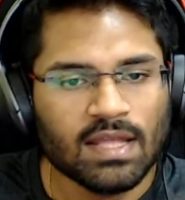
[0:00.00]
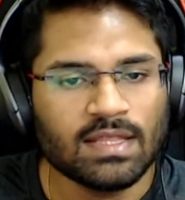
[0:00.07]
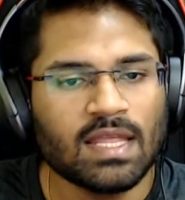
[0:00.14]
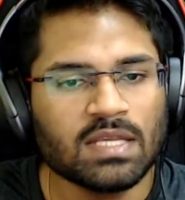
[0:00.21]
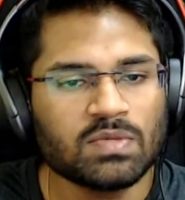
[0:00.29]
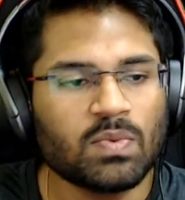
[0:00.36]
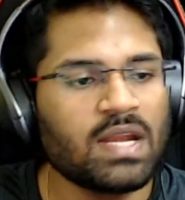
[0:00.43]

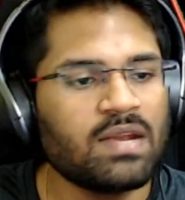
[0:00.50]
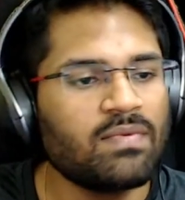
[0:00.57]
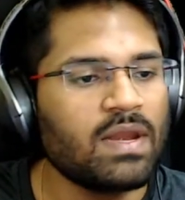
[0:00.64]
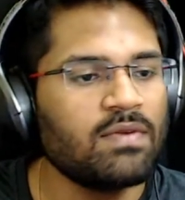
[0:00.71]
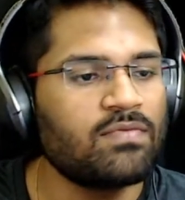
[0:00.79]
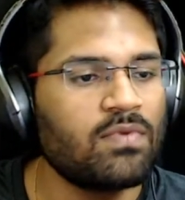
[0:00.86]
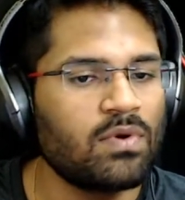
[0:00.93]
Thus white
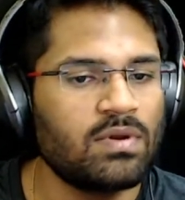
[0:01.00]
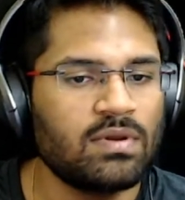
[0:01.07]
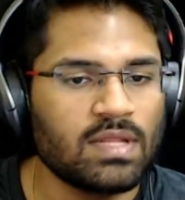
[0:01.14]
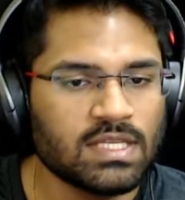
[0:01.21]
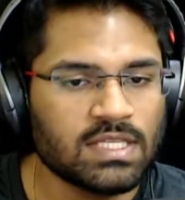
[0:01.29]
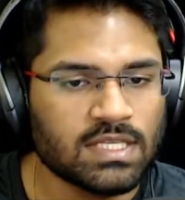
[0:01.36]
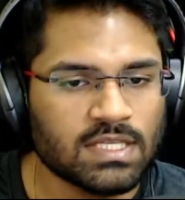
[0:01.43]
went for
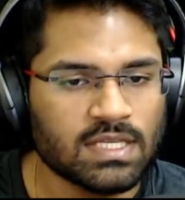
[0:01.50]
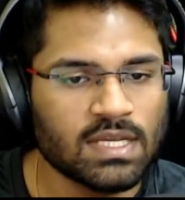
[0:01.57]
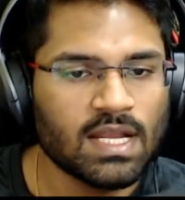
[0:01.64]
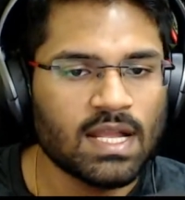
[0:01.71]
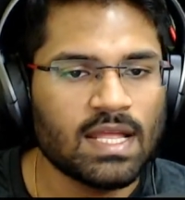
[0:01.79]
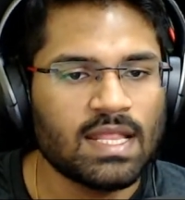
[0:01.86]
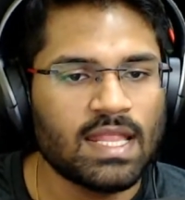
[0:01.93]
this
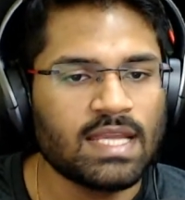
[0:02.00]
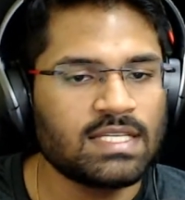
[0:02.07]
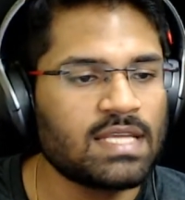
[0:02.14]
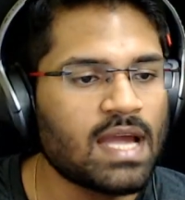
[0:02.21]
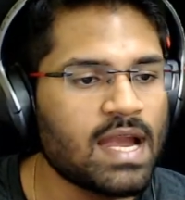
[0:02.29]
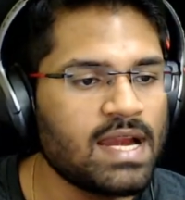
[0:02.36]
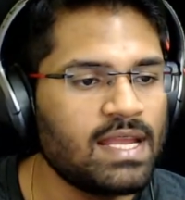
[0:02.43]

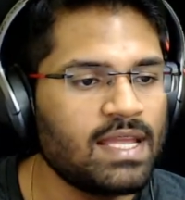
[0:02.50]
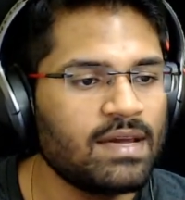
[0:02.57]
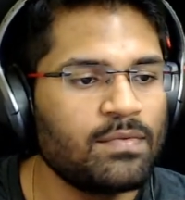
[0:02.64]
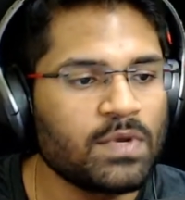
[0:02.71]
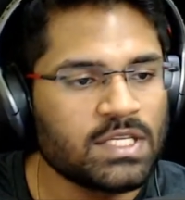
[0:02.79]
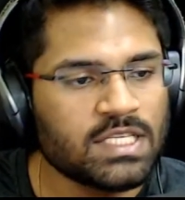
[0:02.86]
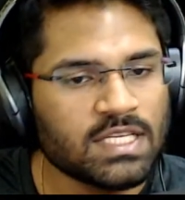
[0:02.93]
next
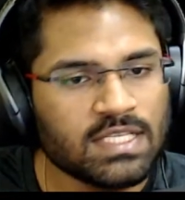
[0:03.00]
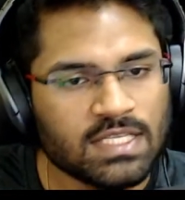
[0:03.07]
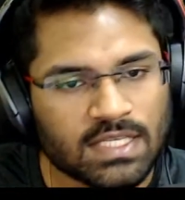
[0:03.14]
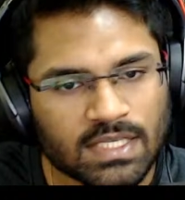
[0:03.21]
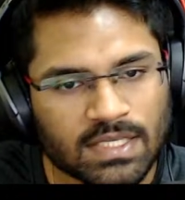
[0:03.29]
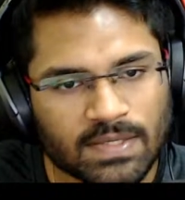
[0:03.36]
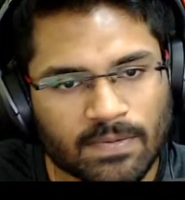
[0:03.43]
idea, which
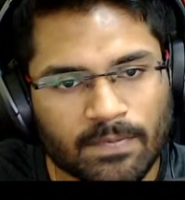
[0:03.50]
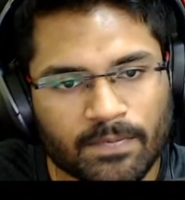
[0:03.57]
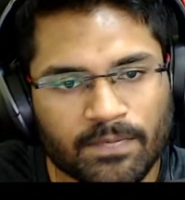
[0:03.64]
is